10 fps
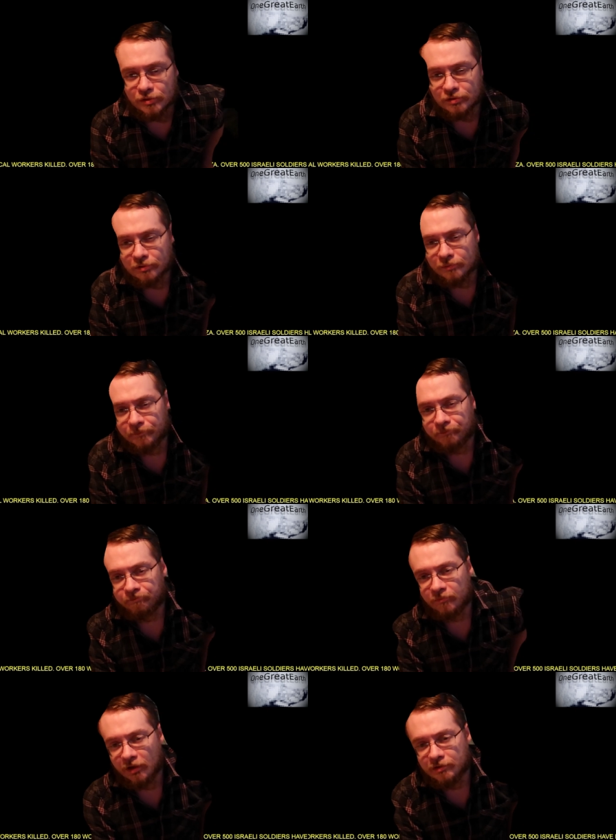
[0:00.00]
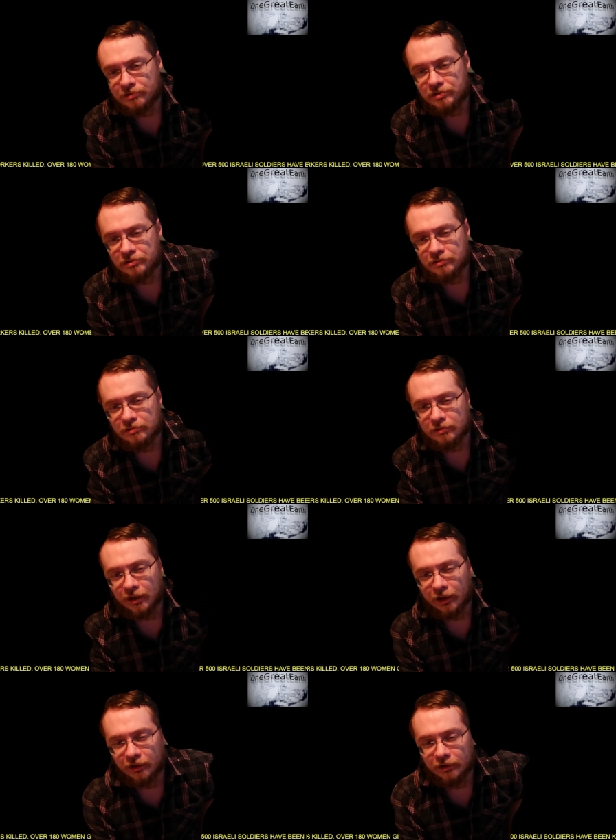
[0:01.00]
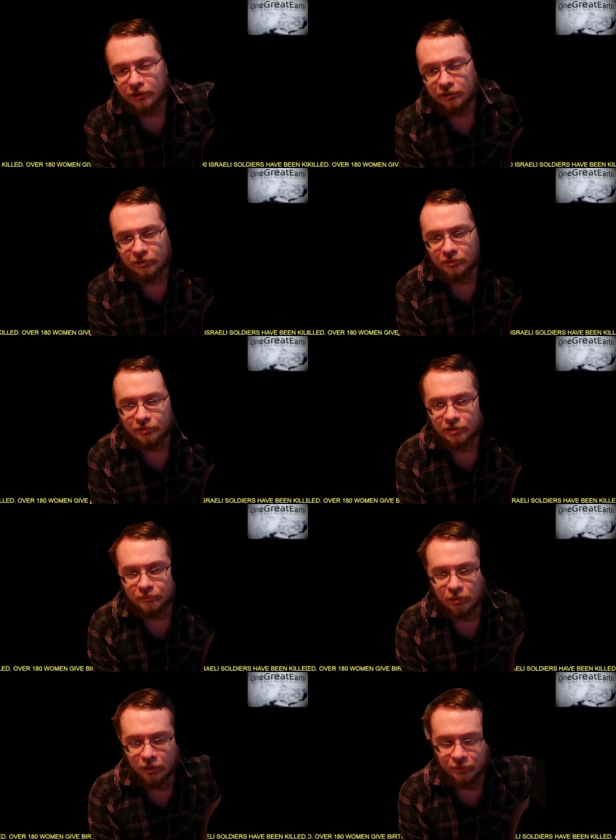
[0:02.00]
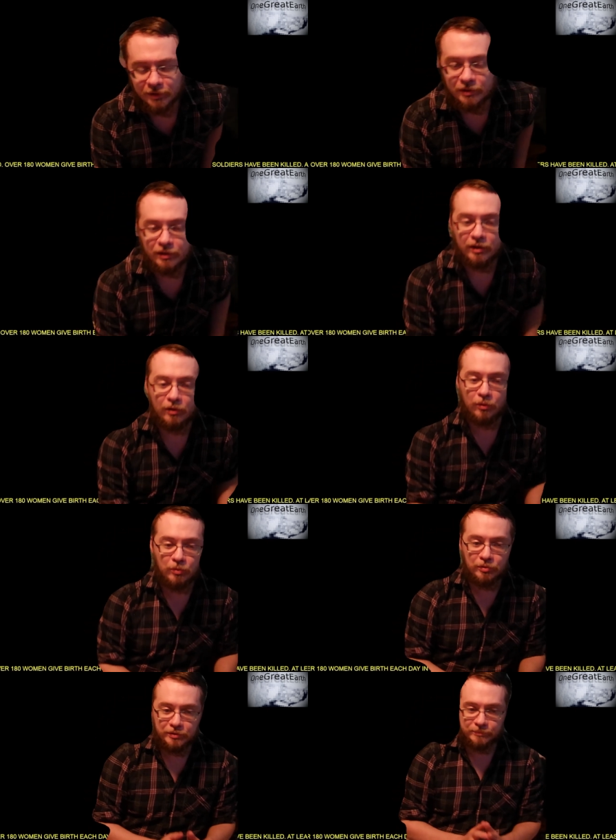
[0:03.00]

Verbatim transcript: So until I can probably get a hold